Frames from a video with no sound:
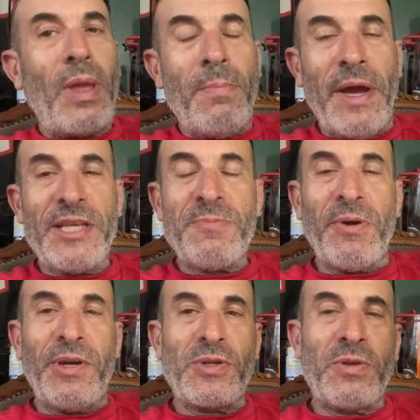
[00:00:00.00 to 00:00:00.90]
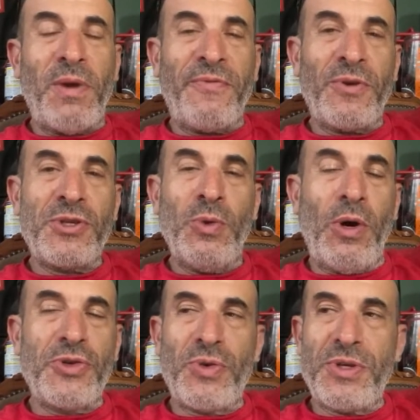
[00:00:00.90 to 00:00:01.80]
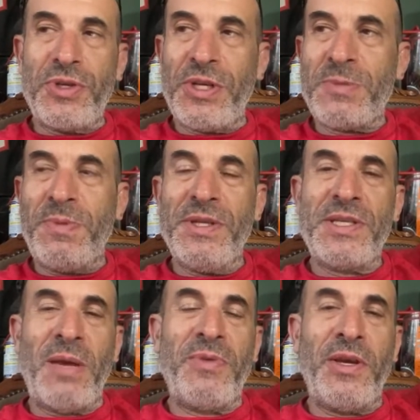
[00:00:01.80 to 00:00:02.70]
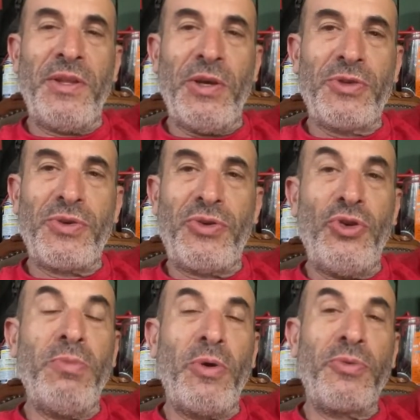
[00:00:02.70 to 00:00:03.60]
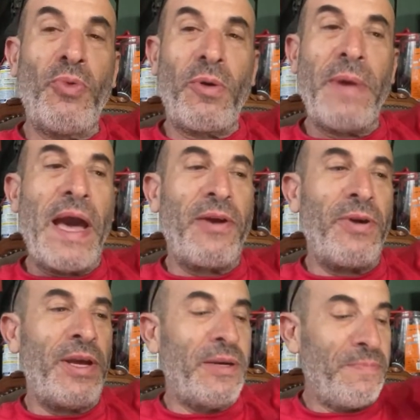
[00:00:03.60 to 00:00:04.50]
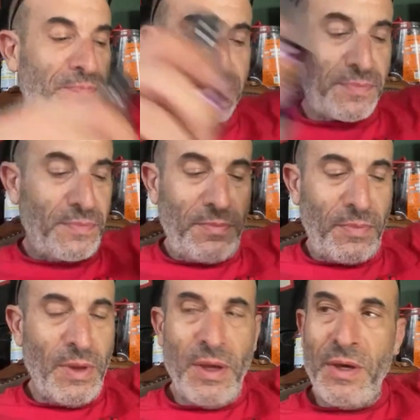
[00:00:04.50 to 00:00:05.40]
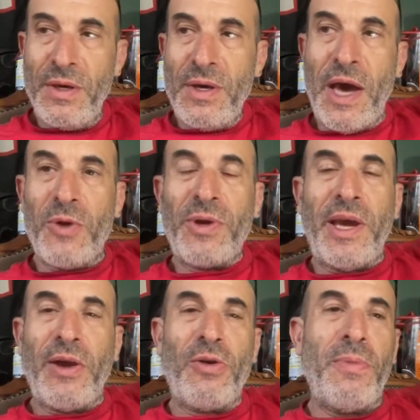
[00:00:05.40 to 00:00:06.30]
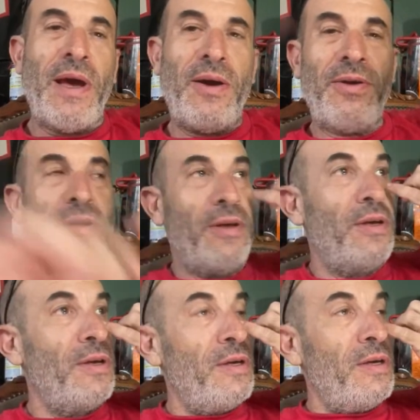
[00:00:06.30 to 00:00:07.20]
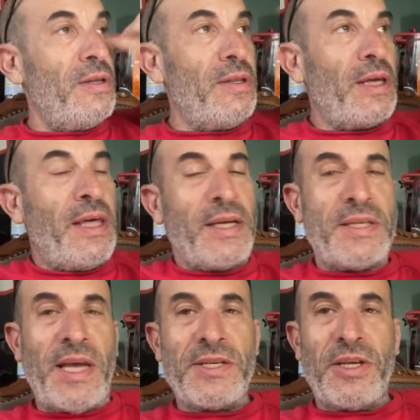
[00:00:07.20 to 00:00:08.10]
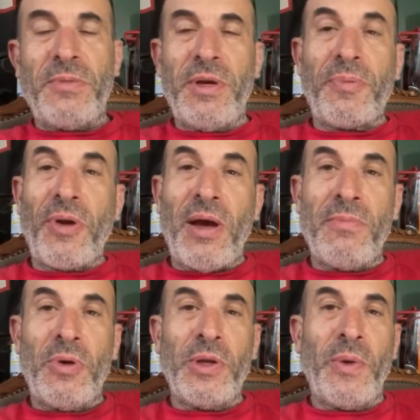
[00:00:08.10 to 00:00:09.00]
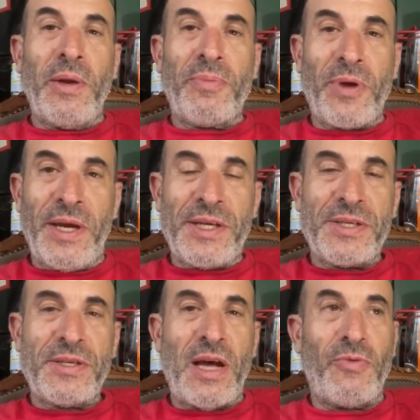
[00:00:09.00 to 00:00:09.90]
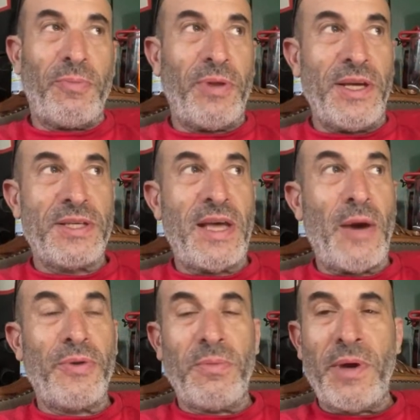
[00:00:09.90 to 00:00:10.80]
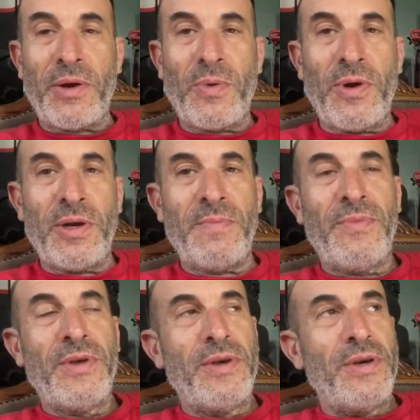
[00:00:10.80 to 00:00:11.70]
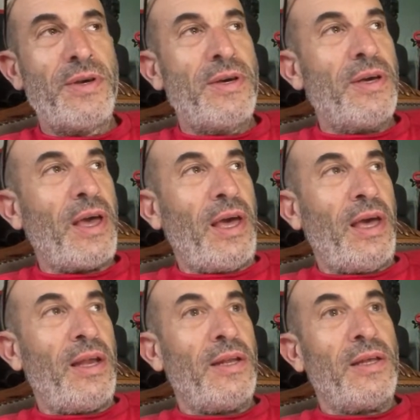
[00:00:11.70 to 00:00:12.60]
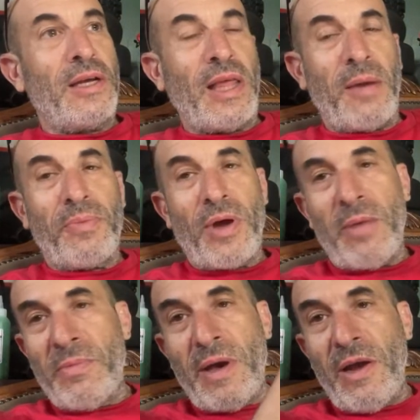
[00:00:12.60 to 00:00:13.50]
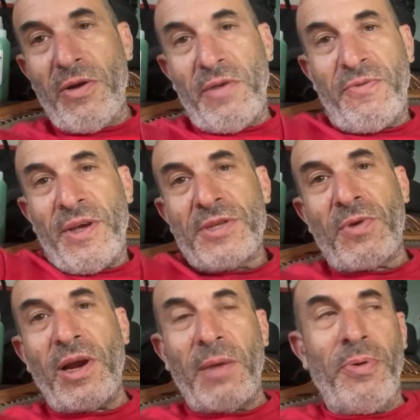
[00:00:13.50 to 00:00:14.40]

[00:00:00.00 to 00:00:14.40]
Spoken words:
My experience with my first two Ultras will just be the same thing in the Ultra 2, but with more battery, and I don't care about the kickstand's going to be a problem only when it breaks. I'll replace that with a better one. And the clamp problem I already fixed, right?